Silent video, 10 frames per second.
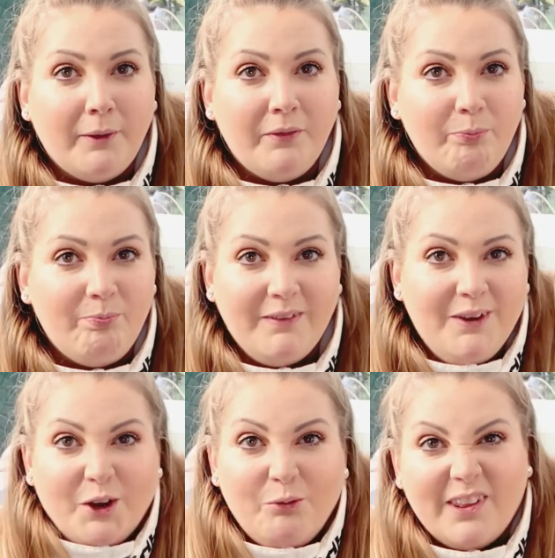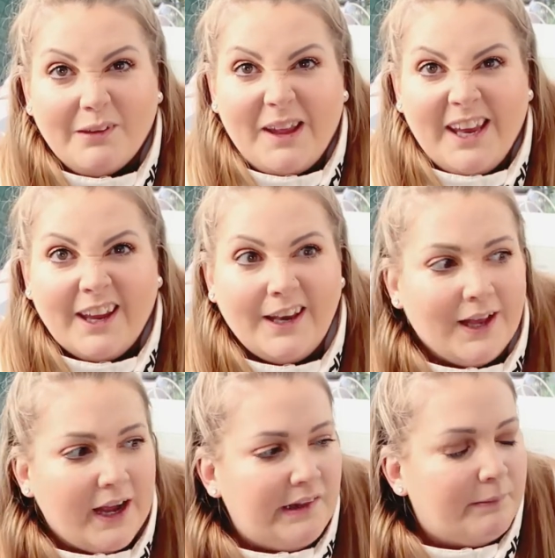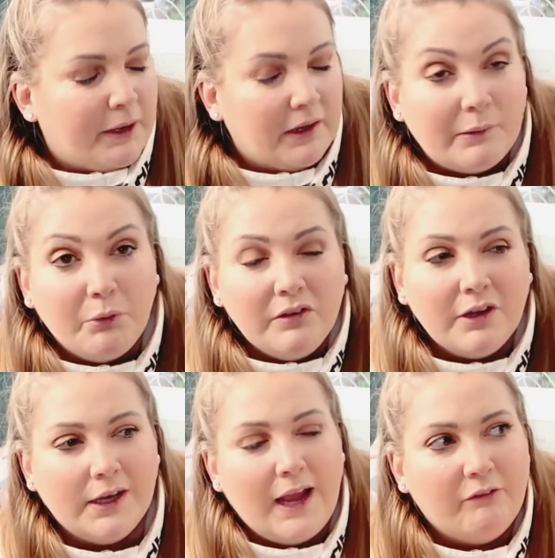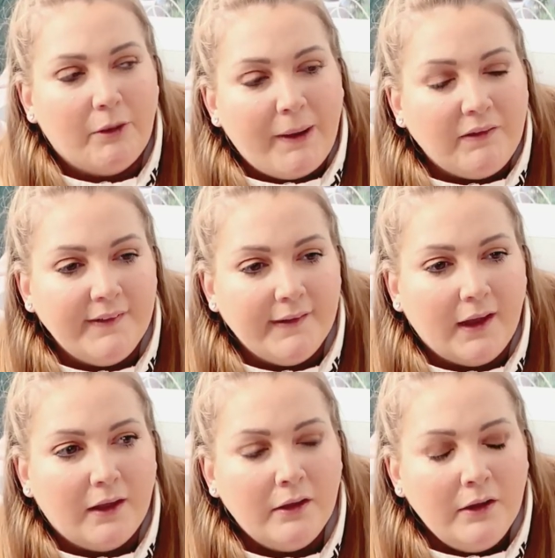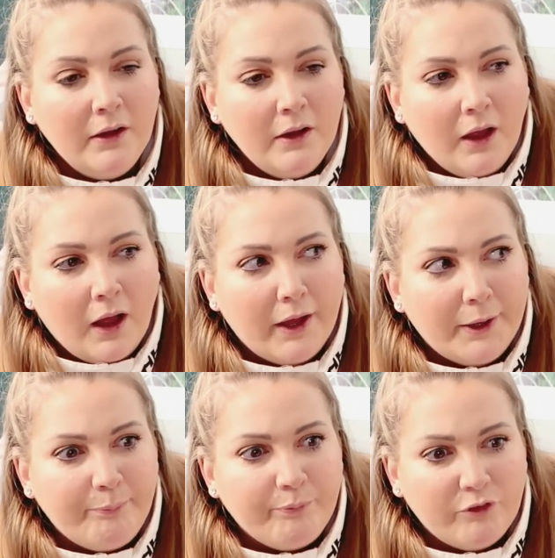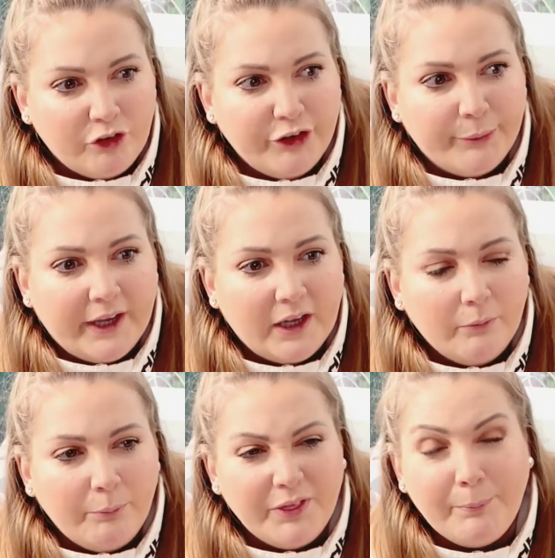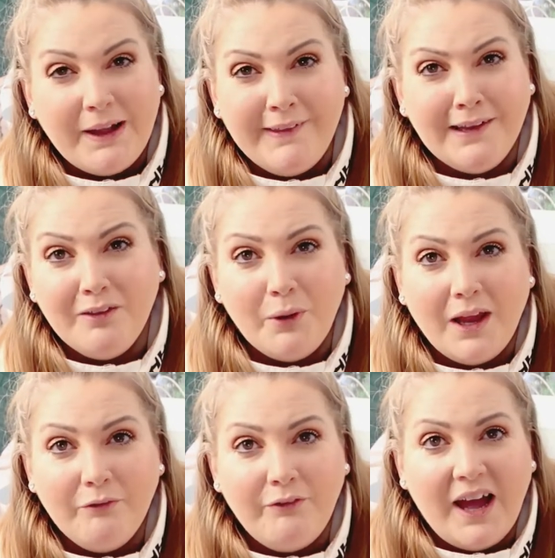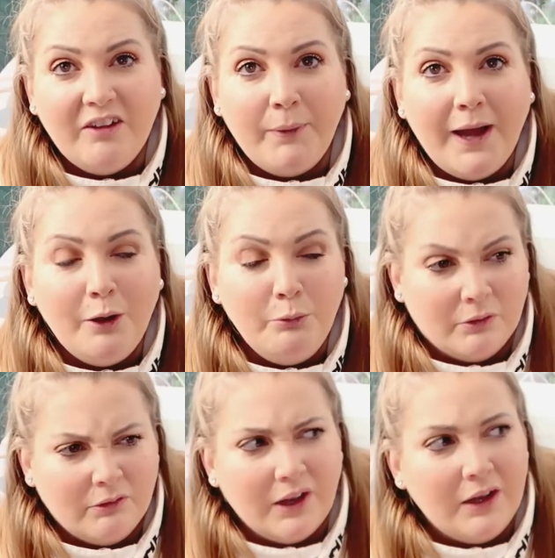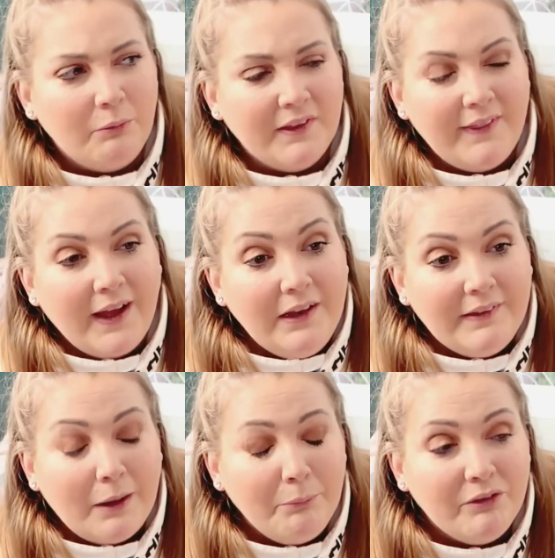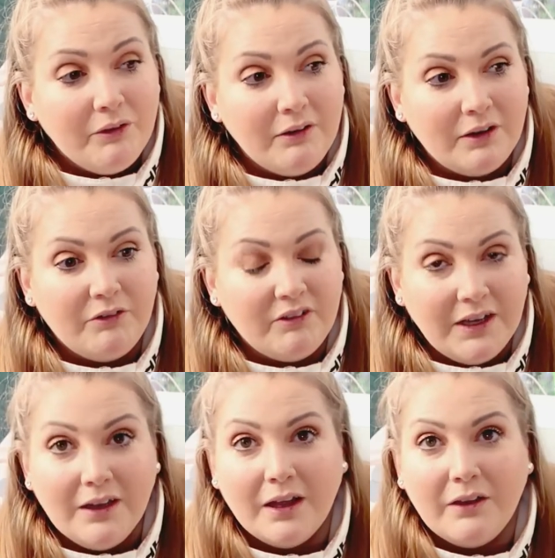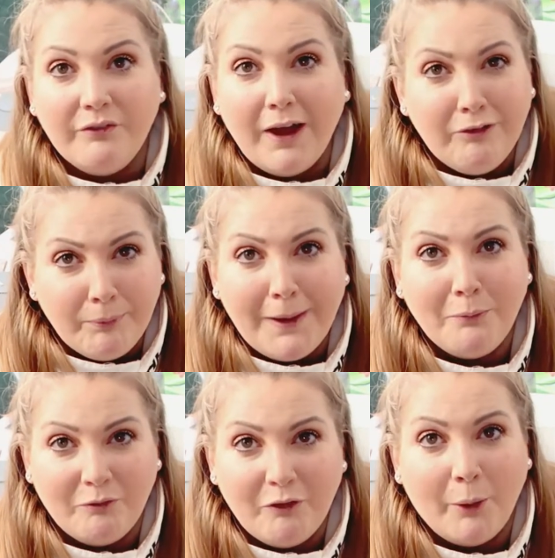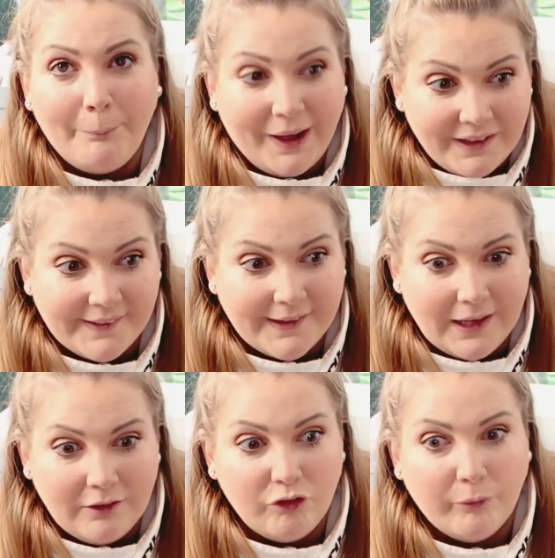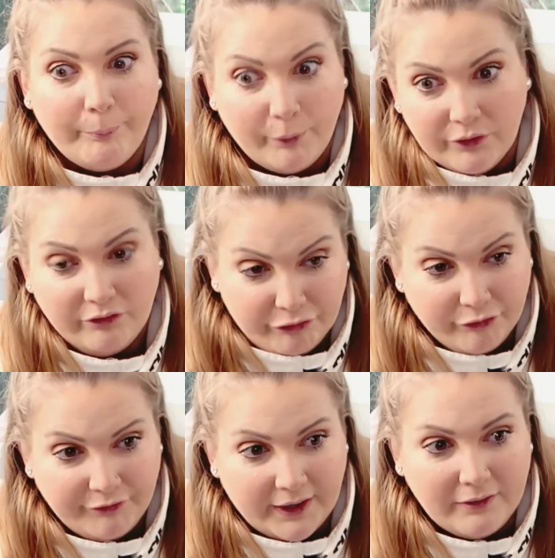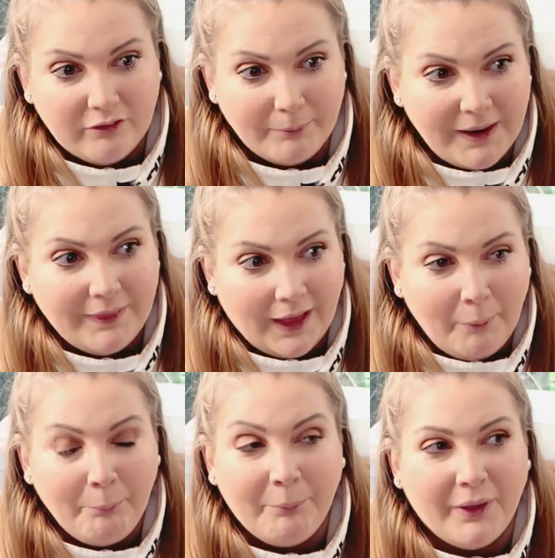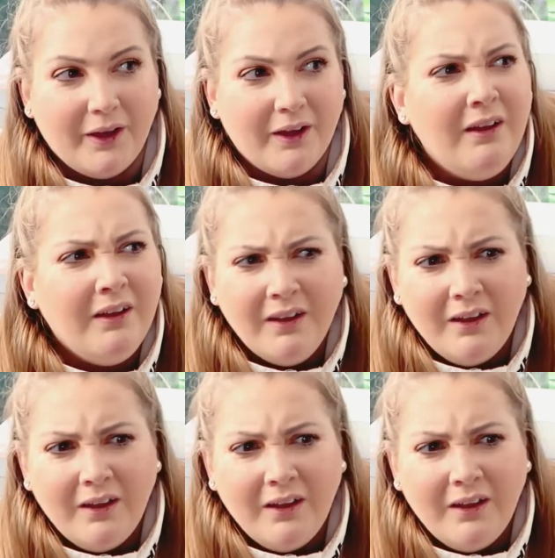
and the, you know, just to make it nice, because I was going to get her a basket to do it. But the baskets were like £5. And I was like, that is absolutely ridiculous. £5 for a basket to put the stuff in, to make the hamper.